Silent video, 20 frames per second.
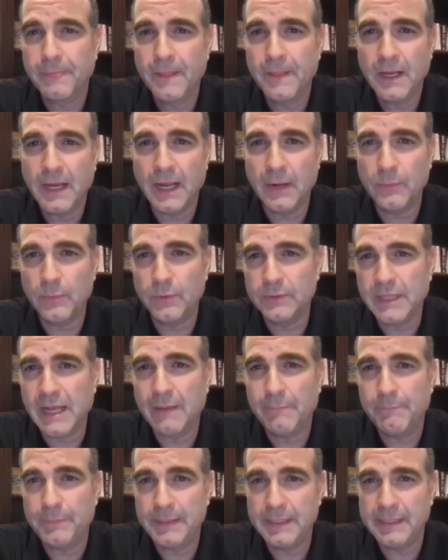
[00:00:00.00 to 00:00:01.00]
I will
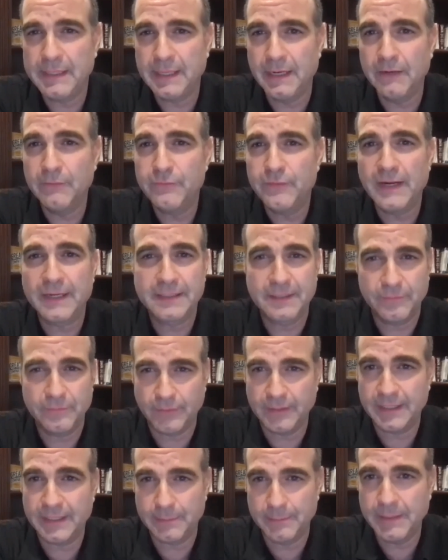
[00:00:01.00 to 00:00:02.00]
not be
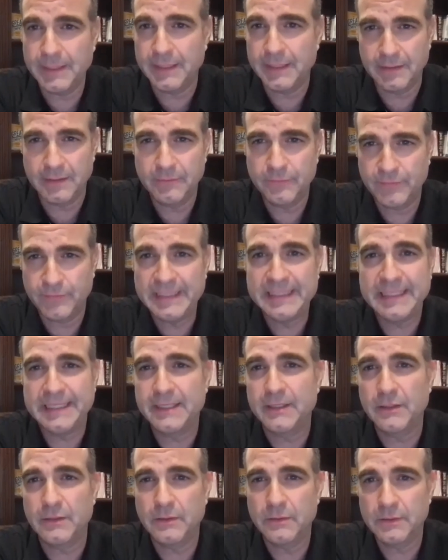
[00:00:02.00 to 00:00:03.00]
effectively committed,
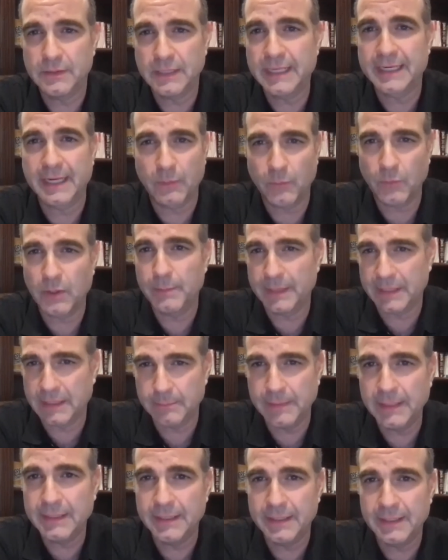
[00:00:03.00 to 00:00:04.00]
feeling like I want to be
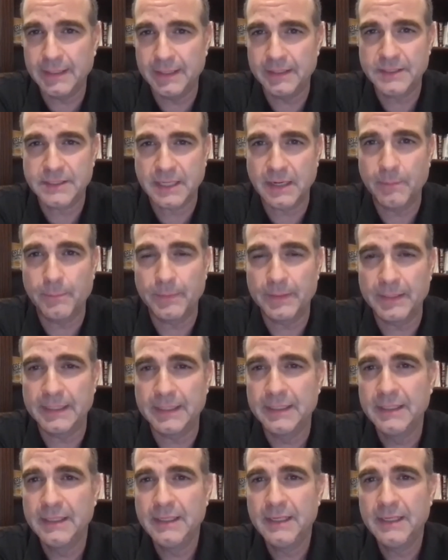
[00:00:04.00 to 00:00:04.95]
committed to this company